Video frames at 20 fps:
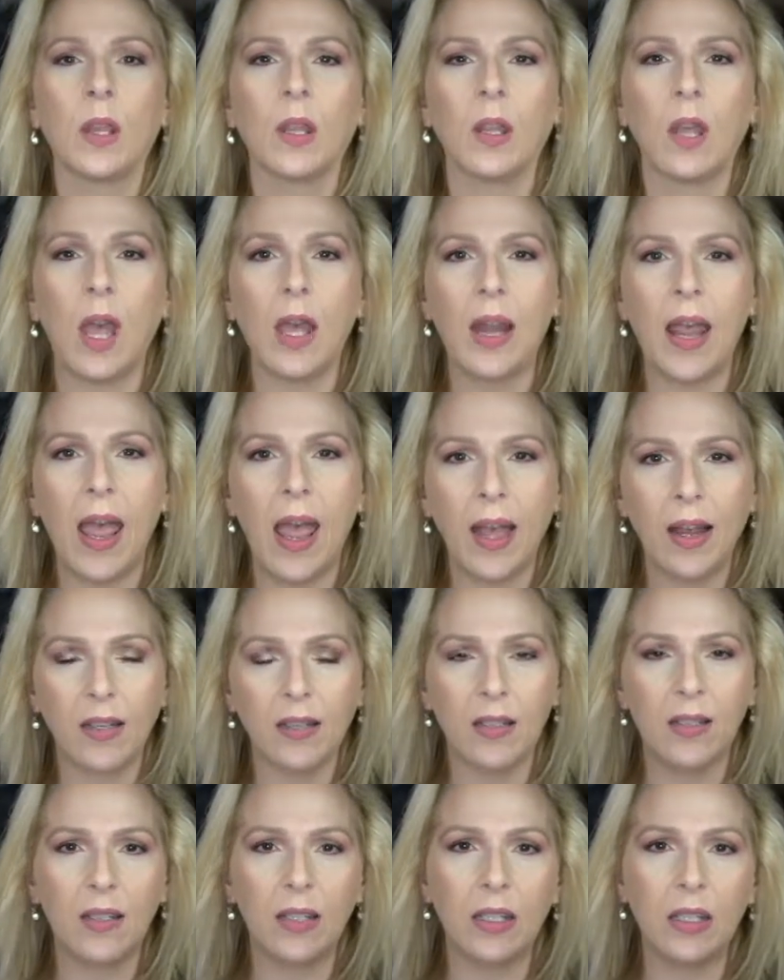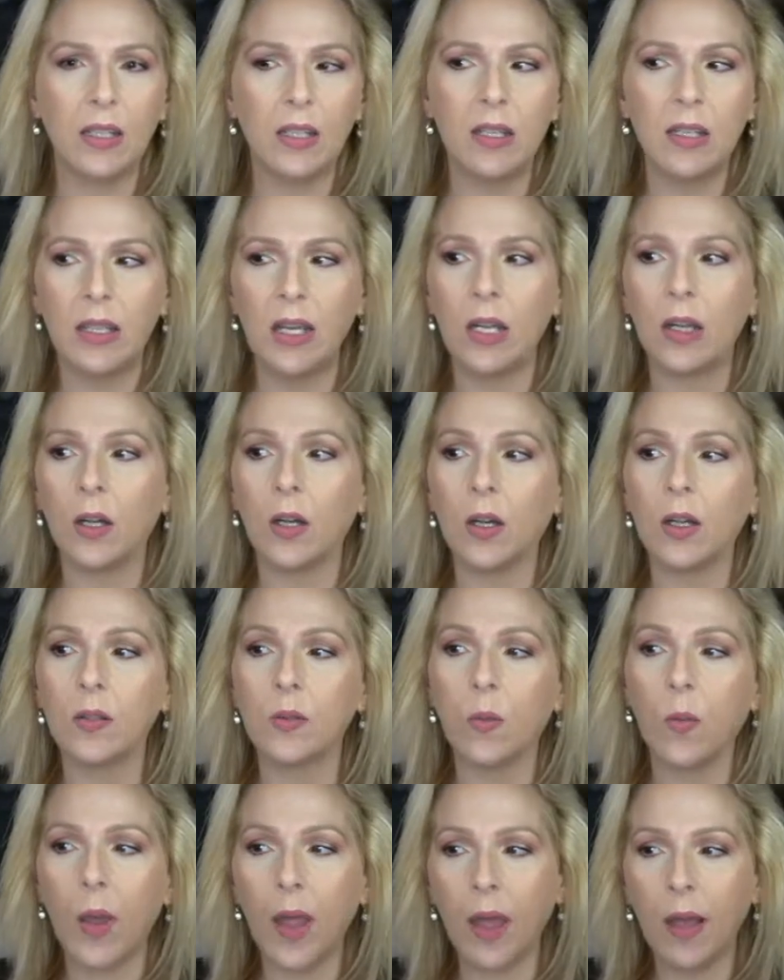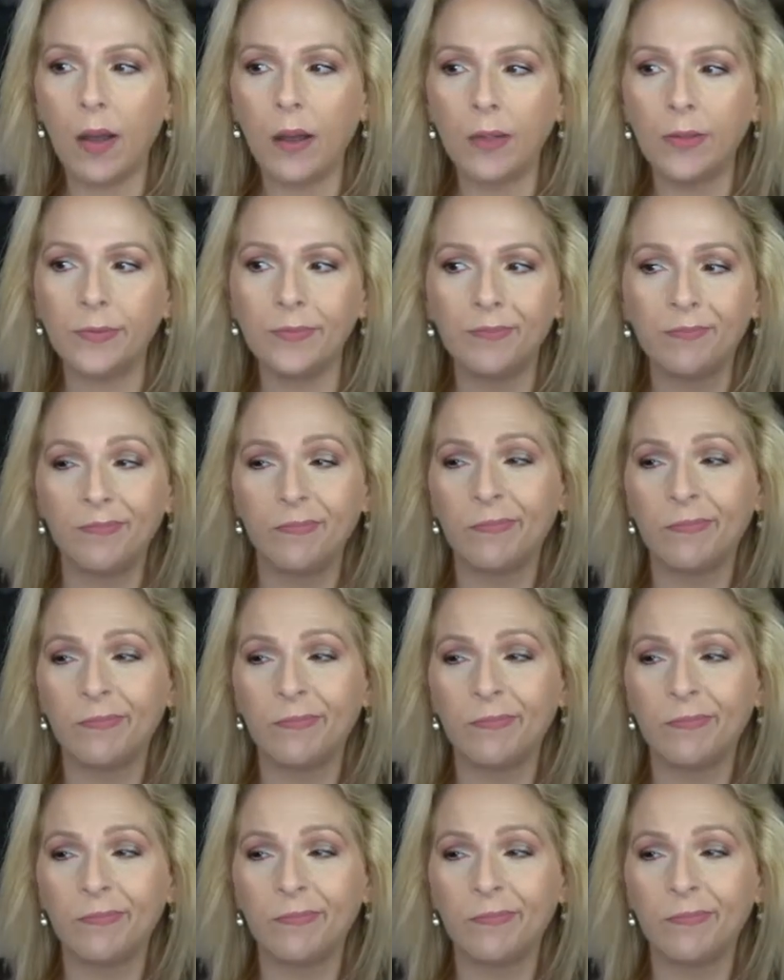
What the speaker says: kind of acts as a concealer as well.